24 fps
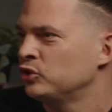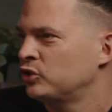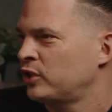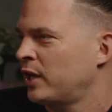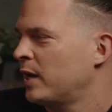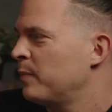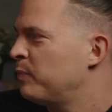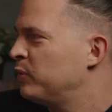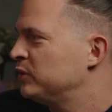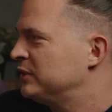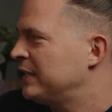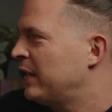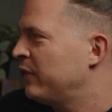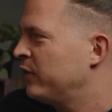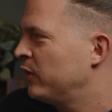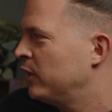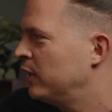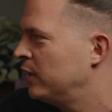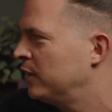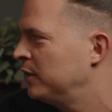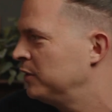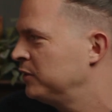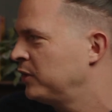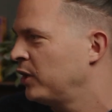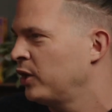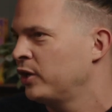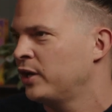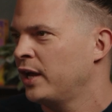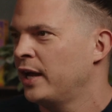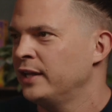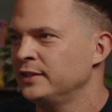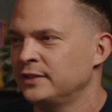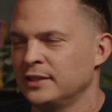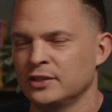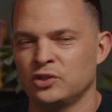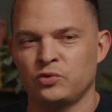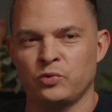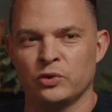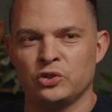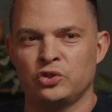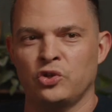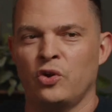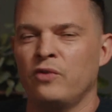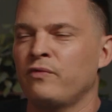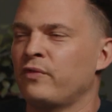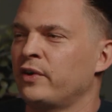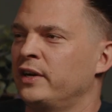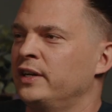just gonna put down their, their guns and switch
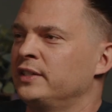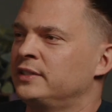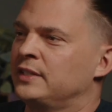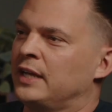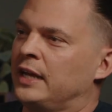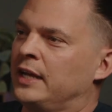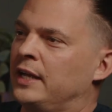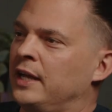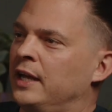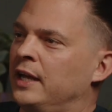over in a second.